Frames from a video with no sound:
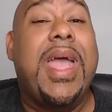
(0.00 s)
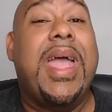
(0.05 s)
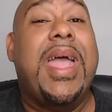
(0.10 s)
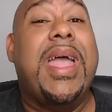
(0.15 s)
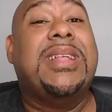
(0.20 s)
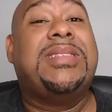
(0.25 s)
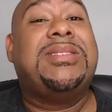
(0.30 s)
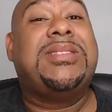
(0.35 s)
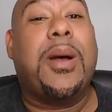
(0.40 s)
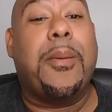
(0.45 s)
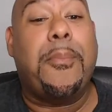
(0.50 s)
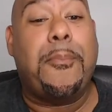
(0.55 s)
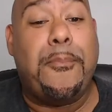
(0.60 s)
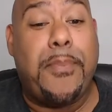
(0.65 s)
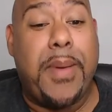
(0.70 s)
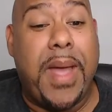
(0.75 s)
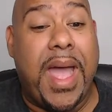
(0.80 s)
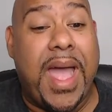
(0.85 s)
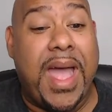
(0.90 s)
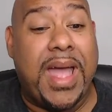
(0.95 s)
It's a
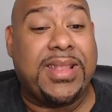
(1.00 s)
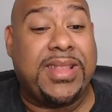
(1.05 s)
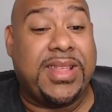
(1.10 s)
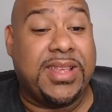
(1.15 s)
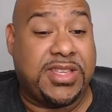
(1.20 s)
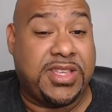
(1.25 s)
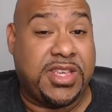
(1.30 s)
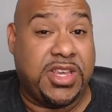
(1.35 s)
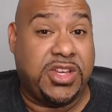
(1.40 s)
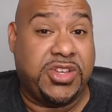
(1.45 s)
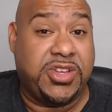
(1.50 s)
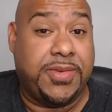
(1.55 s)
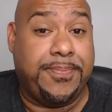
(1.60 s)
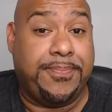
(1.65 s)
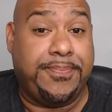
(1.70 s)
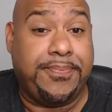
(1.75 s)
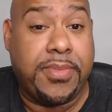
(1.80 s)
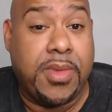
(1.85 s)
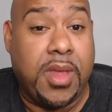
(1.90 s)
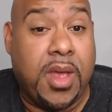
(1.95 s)
bad decision.
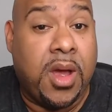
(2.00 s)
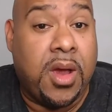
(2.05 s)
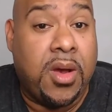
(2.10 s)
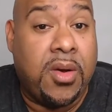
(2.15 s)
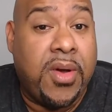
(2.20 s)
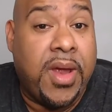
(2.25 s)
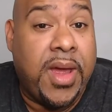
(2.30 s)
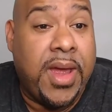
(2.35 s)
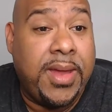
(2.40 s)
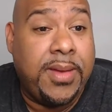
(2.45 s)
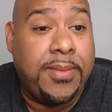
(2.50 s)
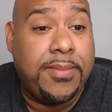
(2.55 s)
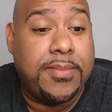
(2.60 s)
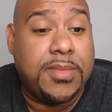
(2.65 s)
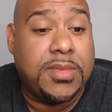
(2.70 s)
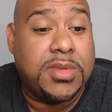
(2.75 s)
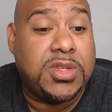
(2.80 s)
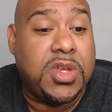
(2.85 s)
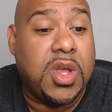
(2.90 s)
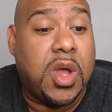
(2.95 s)
All right?
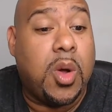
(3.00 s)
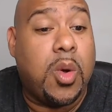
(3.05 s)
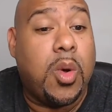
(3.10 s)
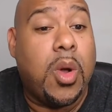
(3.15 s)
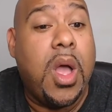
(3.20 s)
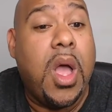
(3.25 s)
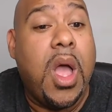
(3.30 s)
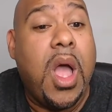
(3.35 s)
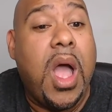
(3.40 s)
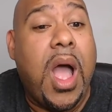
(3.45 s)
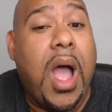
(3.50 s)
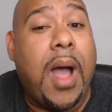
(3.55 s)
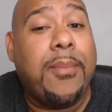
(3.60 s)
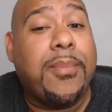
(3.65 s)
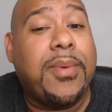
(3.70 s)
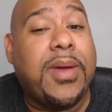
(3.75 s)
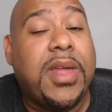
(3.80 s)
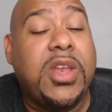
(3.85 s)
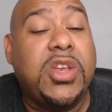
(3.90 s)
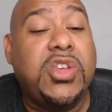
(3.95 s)
So
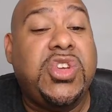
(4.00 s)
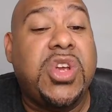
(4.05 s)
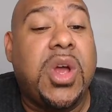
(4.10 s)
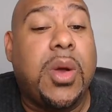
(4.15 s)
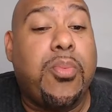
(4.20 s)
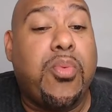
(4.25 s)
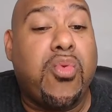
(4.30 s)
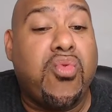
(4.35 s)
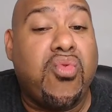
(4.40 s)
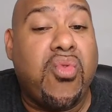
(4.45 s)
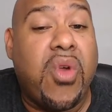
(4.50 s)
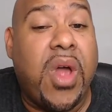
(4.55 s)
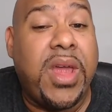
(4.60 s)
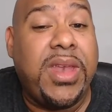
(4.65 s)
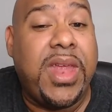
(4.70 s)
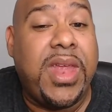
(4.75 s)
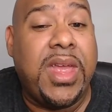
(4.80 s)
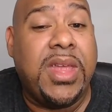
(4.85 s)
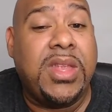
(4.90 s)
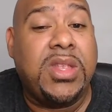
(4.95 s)
I'm going to jump
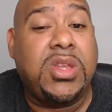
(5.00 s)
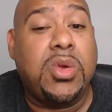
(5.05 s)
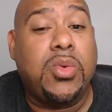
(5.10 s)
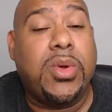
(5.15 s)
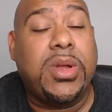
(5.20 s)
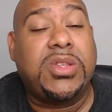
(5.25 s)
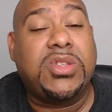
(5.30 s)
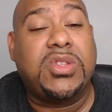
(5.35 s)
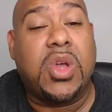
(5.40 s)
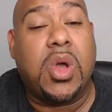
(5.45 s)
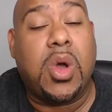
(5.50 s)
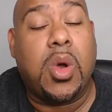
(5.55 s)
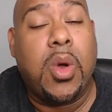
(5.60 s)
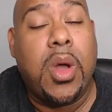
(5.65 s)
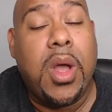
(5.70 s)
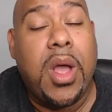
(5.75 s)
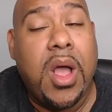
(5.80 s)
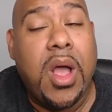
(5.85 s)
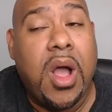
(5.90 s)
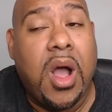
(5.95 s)
right into it. So
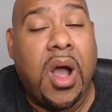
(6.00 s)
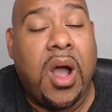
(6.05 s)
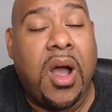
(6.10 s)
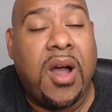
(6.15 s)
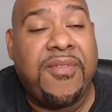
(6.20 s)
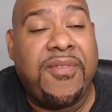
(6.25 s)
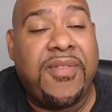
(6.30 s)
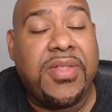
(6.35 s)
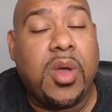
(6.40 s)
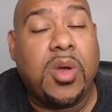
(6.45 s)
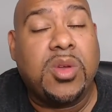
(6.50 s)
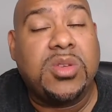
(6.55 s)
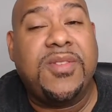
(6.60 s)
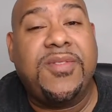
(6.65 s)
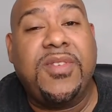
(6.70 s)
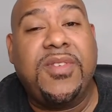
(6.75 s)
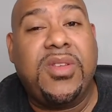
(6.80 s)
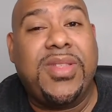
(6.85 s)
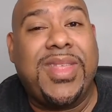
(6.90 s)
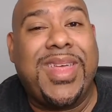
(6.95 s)
for those
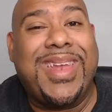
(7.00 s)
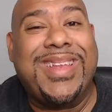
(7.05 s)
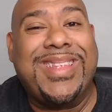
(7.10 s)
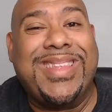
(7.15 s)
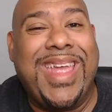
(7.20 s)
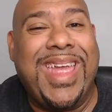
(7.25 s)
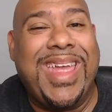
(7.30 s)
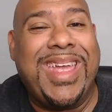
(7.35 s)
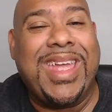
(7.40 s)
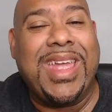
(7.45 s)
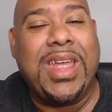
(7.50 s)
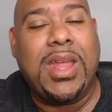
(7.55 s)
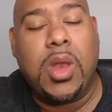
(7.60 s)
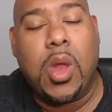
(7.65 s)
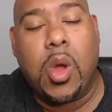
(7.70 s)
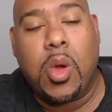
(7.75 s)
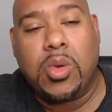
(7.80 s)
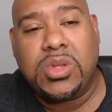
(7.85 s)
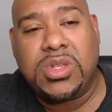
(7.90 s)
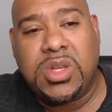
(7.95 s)
of you that are taking
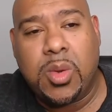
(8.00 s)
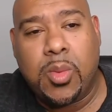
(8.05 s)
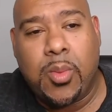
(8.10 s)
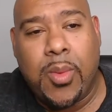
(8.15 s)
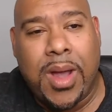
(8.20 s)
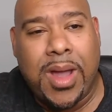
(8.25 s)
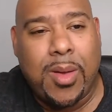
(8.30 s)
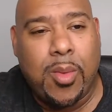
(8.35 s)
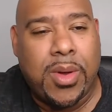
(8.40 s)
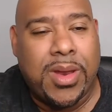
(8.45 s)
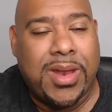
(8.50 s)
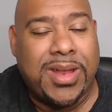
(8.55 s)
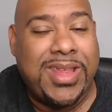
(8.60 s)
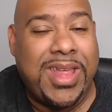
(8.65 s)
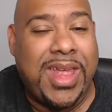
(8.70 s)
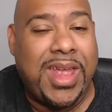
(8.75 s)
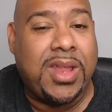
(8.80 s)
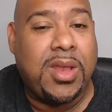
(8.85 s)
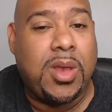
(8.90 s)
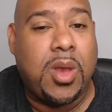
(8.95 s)
notes, you might want to
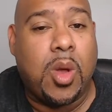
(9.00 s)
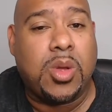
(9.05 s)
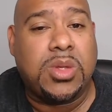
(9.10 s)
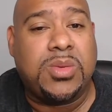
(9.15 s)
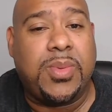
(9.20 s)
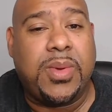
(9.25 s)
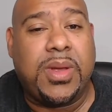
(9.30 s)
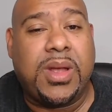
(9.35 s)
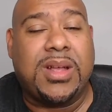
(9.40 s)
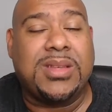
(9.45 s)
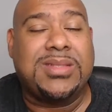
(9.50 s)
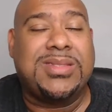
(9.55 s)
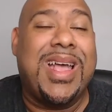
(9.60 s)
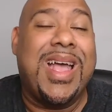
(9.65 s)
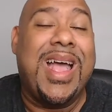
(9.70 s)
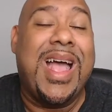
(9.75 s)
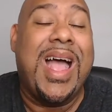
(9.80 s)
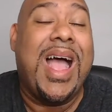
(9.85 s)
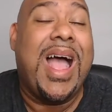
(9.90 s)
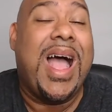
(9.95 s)
take notes because
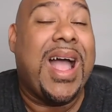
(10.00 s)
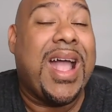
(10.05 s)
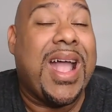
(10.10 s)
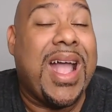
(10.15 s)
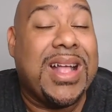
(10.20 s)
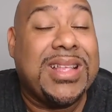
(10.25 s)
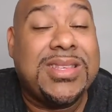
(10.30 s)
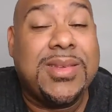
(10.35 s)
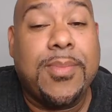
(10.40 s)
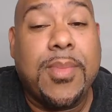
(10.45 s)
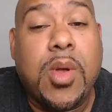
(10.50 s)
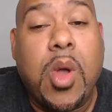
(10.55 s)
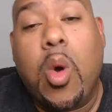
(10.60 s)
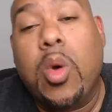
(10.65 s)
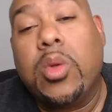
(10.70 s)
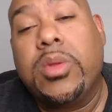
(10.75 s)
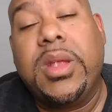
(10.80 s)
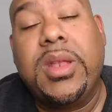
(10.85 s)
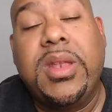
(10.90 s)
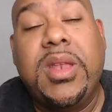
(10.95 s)
I got some
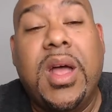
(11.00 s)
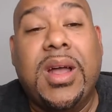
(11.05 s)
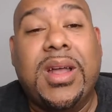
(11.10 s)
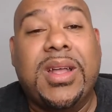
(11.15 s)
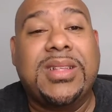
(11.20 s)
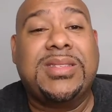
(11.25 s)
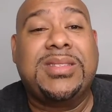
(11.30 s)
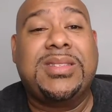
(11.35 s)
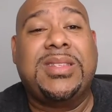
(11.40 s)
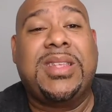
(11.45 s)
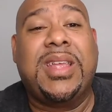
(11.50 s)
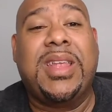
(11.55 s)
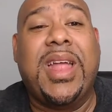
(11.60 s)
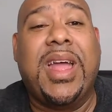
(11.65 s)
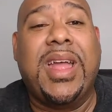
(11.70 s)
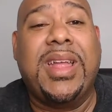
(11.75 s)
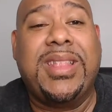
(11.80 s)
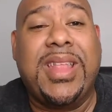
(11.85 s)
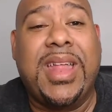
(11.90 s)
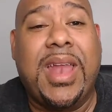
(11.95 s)
golden nuggets
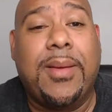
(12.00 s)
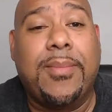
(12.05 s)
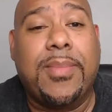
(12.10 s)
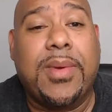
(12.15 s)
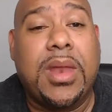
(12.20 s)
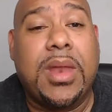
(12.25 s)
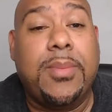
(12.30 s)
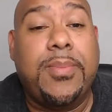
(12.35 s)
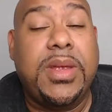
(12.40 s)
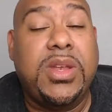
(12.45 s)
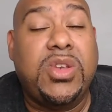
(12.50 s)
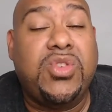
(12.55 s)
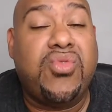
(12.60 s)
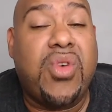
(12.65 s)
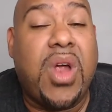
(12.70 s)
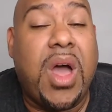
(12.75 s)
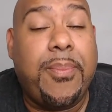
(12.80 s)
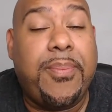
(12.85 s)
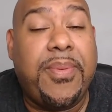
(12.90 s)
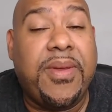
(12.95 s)
tonight that I'm going to be
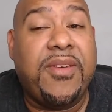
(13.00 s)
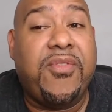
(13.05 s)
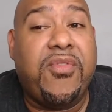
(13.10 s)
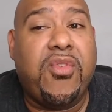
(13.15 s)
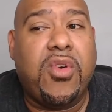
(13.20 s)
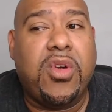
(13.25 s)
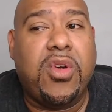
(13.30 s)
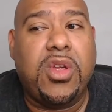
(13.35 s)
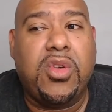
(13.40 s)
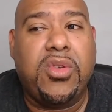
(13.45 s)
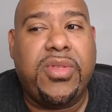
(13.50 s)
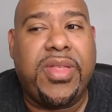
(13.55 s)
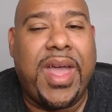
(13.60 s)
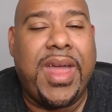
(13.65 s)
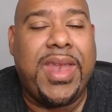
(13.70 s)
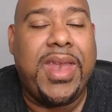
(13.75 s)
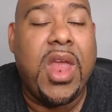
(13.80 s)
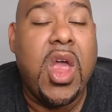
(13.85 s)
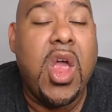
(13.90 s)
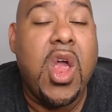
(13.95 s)
dropping for you
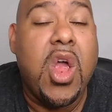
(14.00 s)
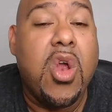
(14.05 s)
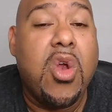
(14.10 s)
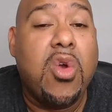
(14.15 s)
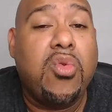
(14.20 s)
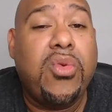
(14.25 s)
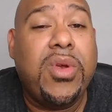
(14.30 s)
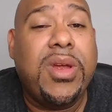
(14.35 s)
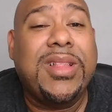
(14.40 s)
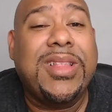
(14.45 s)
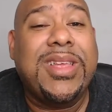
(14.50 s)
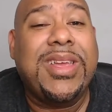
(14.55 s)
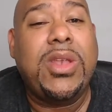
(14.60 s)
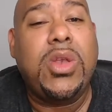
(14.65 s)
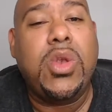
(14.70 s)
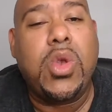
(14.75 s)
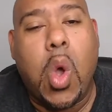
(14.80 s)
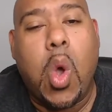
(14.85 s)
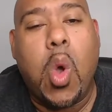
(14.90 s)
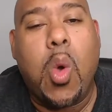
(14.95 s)
that really
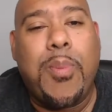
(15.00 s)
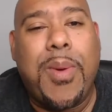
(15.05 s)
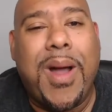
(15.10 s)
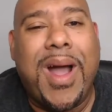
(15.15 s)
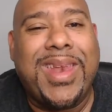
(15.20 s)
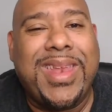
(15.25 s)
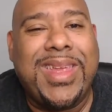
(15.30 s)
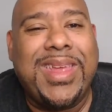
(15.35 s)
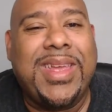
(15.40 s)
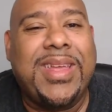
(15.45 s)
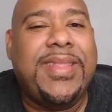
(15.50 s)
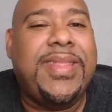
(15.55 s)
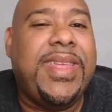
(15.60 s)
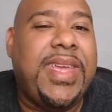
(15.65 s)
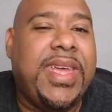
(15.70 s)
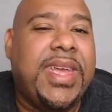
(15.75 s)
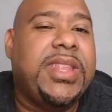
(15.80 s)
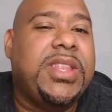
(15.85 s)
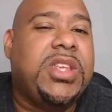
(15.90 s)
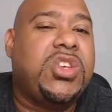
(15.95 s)
nobody in
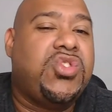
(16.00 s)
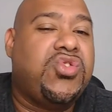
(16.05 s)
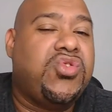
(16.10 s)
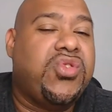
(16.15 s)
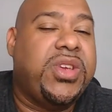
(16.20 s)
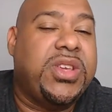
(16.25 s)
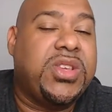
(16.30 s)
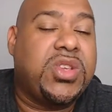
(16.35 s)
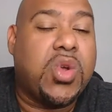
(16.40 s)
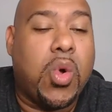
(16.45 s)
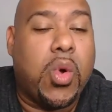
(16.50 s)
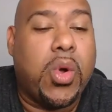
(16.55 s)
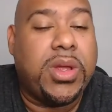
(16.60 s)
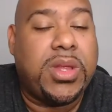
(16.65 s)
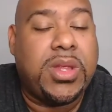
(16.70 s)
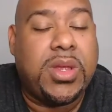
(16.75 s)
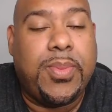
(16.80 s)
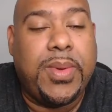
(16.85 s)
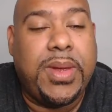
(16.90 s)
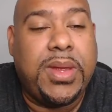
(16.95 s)
the industry is
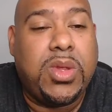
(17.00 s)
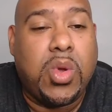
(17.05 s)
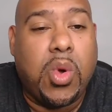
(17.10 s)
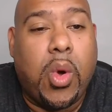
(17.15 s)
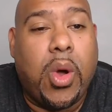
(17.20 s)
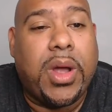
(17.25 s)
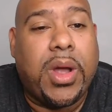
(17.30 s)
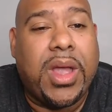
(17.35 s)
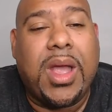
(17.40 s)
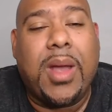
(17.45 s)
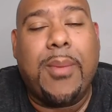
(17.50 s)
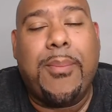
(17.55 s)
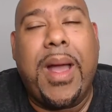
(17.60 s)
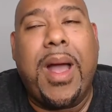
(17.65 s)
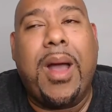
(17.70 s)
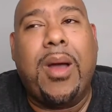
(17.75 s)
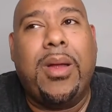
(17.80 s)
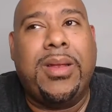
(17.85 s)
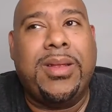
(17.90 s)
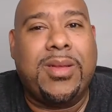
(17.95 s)
going to be talking
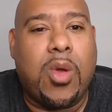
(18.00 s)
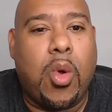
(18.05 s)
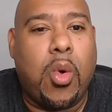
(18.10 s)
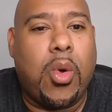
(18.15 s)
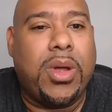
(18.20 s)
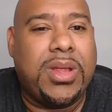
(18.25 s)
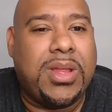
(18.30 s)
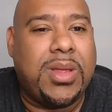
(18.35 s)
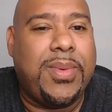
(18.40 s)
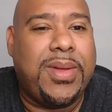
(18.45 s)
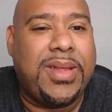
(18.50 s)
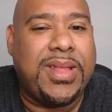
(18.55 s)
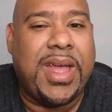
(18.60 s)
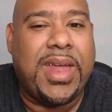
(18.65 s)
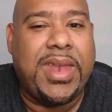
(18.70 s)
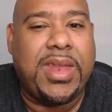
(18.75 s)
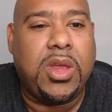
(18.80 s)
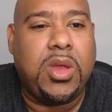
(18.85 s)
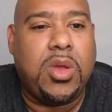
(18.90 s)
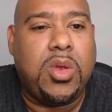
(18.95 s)
about and going to be
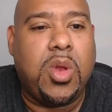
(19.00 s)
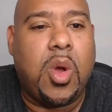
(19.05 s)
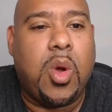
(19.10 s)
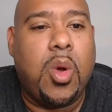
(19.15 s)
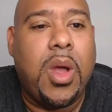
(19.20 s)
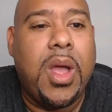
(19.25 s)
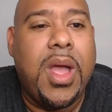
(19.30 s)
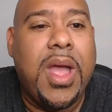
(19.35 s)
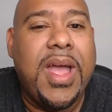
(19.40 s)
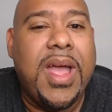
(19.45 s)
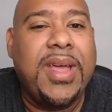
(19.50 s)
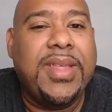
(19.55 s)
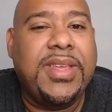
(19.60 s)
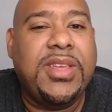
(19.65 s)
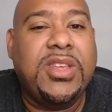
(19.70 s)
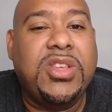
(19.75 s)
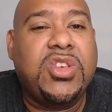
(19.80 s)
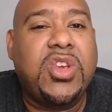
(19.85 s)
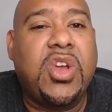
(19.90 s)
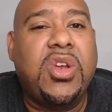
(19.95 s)
letting you know
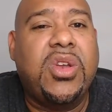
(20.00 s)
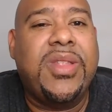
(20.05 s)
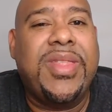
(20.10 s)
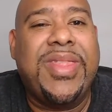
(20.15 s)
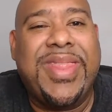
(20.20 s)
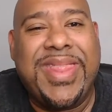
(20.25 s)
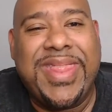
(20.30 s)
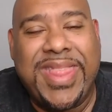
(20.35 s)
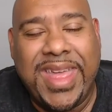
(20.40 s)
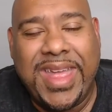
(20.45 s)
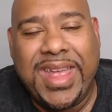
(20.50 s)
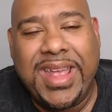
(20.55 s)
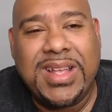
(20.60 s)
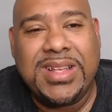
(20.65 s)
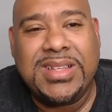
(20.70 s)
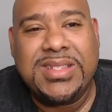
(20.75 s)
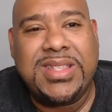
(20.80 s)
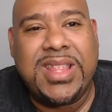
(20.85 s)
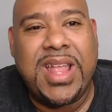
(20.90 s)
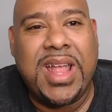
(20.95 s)
these certain
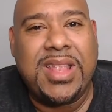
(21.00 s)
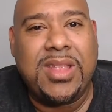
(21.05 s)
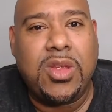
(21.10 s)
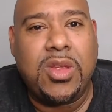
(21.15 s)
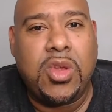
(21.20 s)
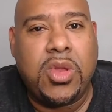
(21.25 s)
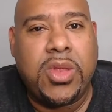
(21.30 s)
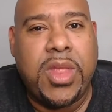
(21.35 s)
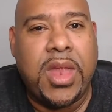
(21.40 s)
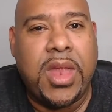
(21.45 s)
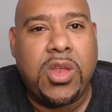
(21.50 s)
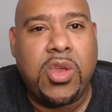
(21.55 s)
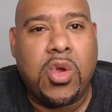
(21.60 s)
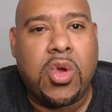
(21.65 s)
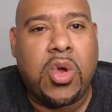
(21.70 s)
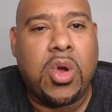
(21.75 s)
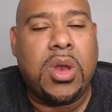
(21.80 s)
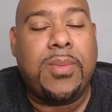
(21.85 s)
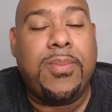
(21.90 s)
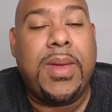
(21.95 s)
things that you're
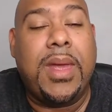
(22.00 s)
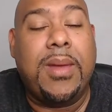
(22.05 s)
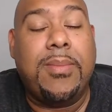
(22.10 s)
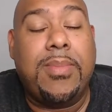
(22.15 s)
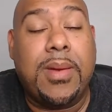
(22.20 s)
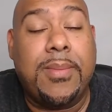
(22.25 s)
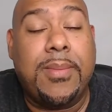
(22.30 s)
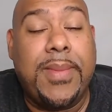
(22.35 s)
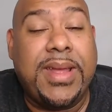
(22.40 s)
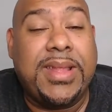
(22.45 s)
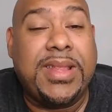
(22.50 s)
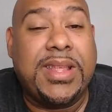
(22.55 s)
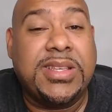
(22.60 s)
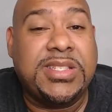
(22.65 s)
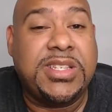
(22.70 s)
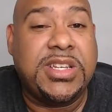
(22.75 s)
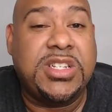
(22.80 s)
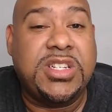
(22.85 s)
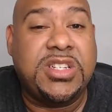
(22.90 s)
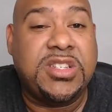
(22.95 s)
going to be able to make
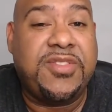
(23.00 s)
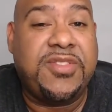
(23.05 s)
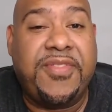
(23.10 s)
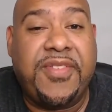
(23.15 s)
decisions